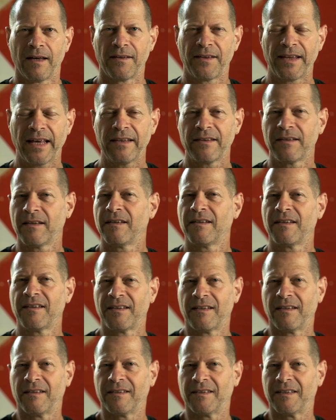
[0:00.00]
Then
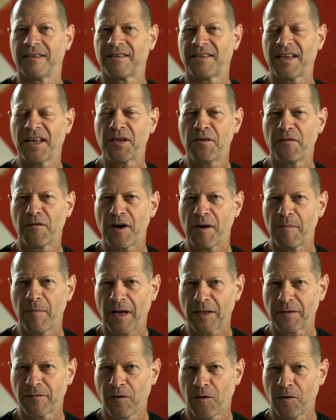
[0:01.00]
thank you very
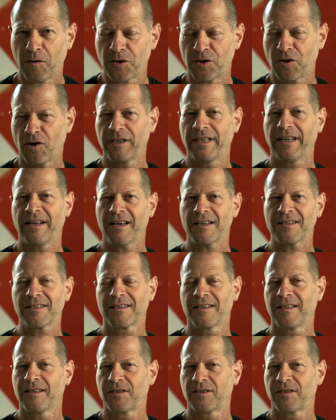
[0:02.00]
much for joining us.